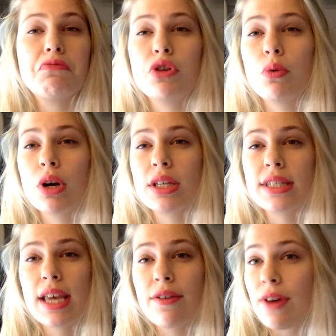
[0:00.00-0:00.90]
you want to
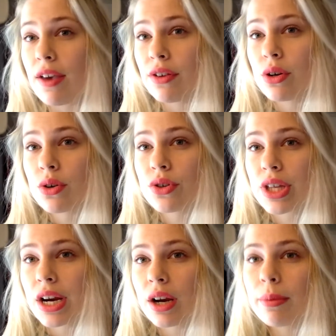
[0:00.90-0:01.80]
say €5
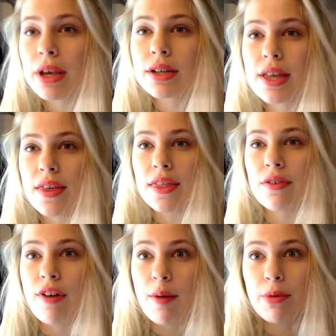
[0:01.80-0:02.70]
there, because I think
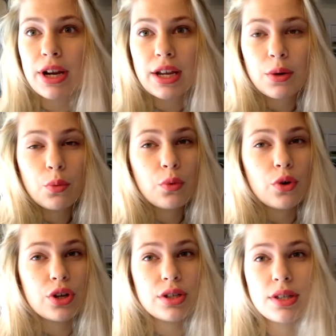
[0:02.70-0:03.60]

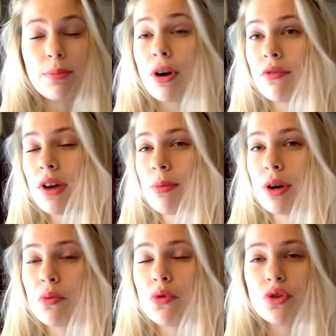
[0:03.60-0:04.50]
the brown
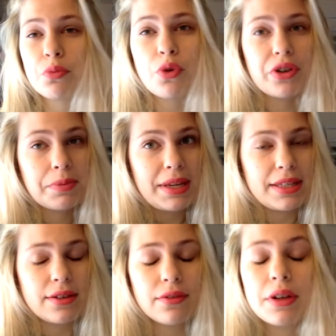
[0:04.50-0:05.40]
fabric was more
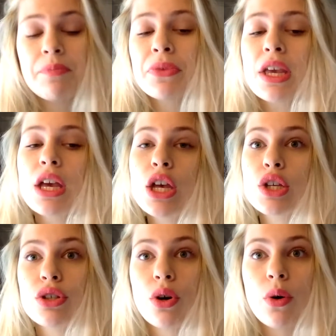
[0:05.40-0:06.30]
expensive.
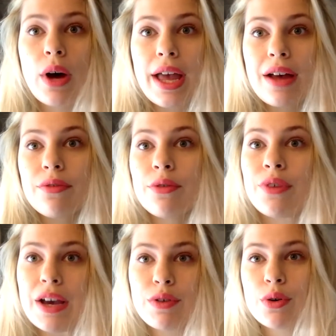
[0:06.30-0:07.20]
So I have
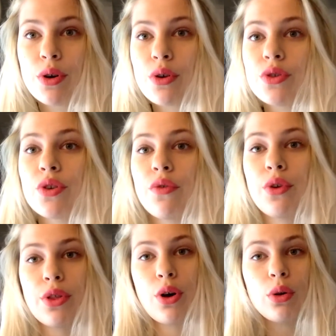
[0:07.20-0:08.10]
€5 for
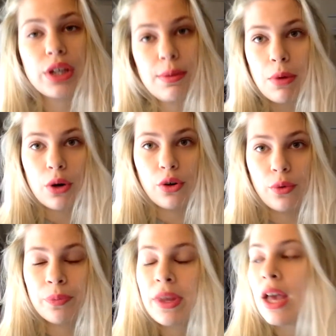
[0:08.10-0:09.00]
the whole
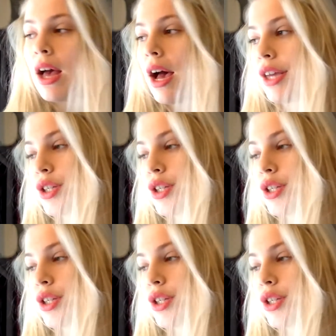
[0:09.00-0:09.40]
kimono. I